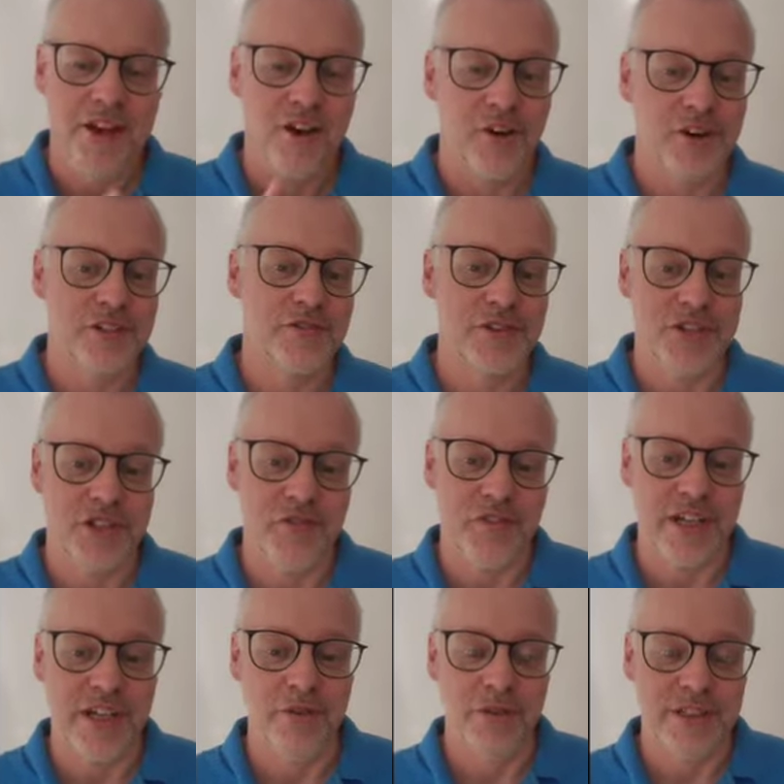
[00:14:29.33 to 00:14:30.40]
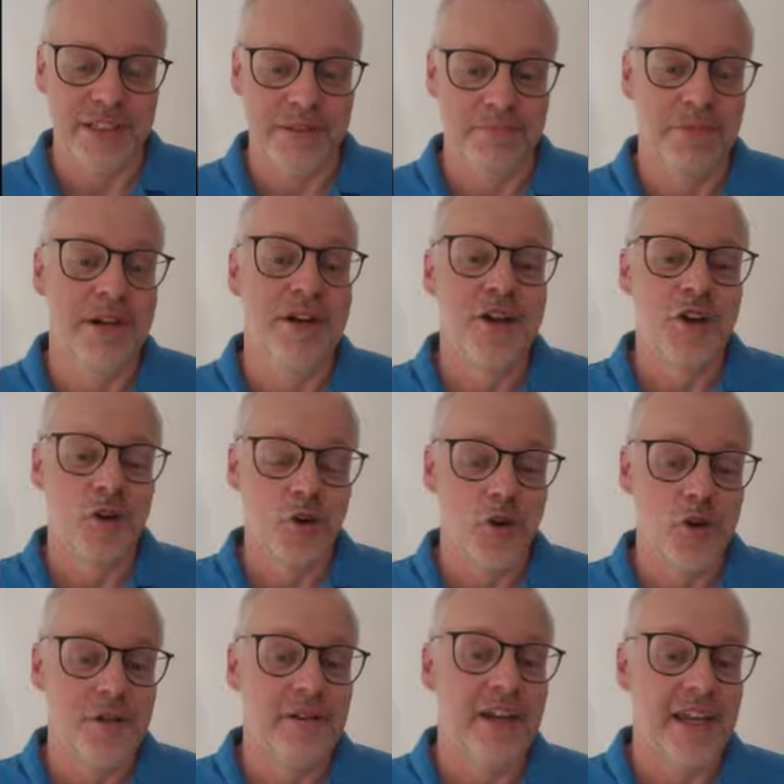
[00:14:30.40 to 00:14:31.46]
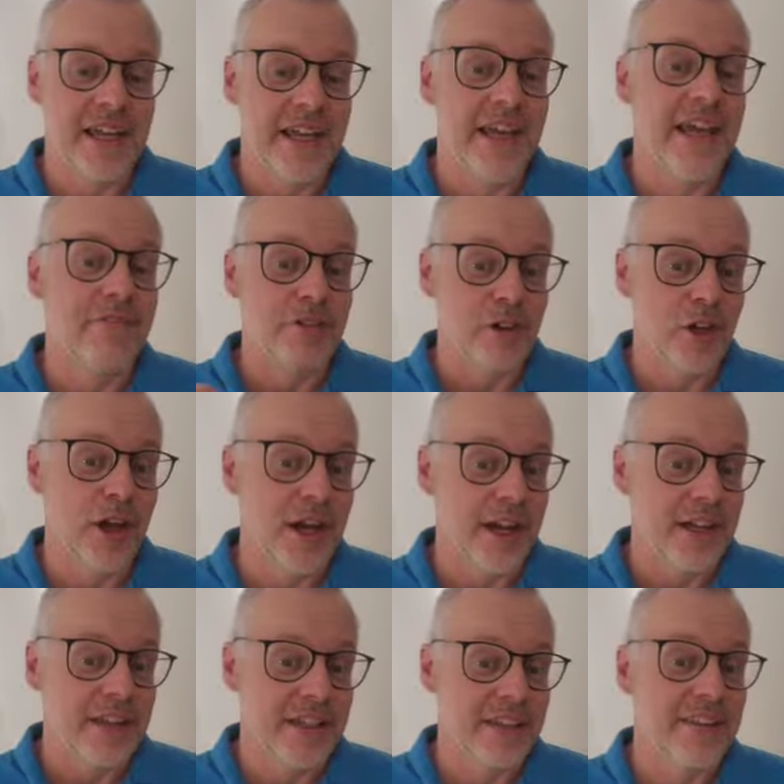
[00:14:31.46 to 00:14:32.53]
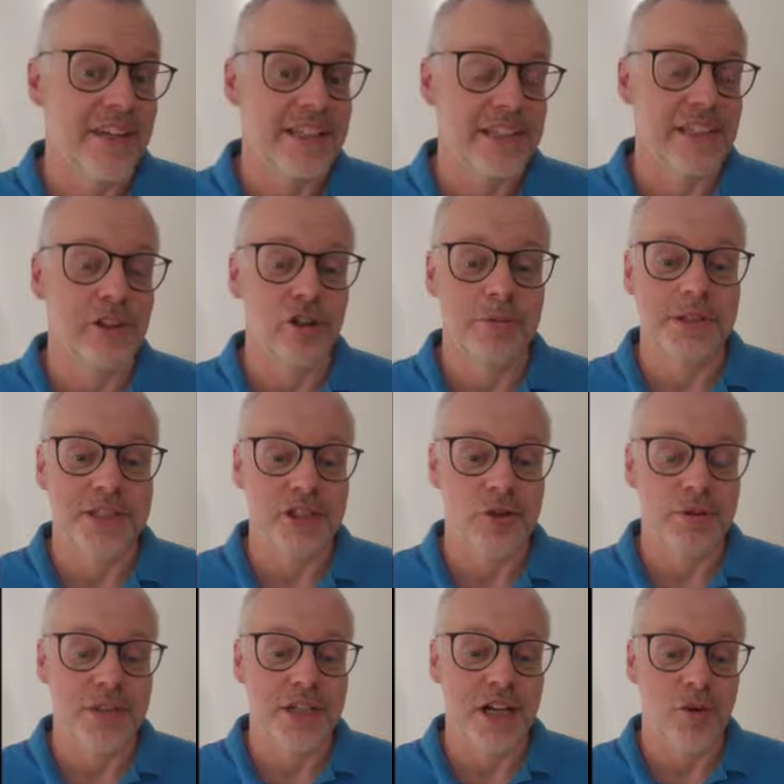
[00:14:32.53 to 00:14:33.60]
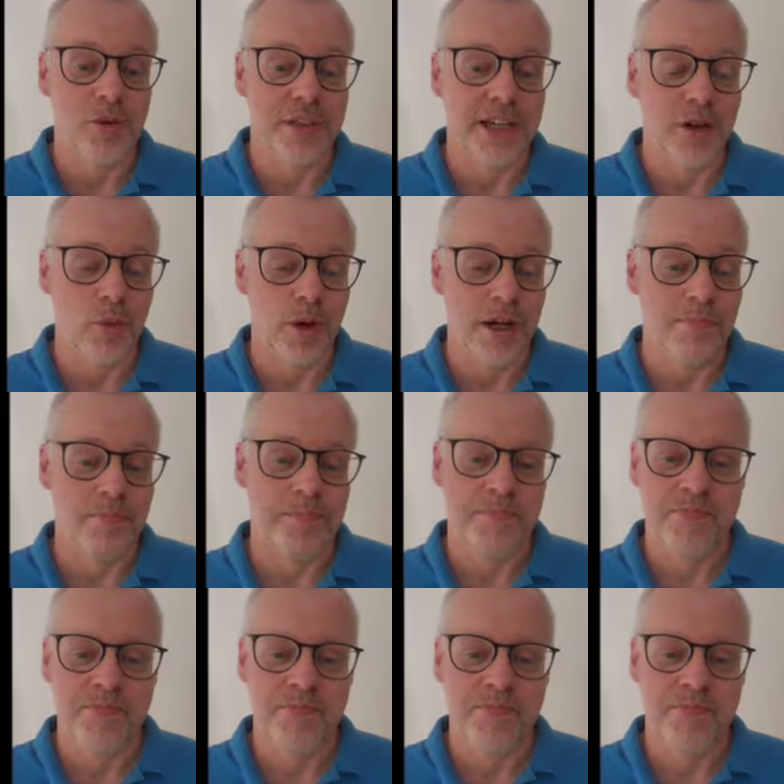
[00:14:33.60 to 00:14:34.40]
Oz version of Kiwi dip, good. If you like it, things a little bit salty, go with that one.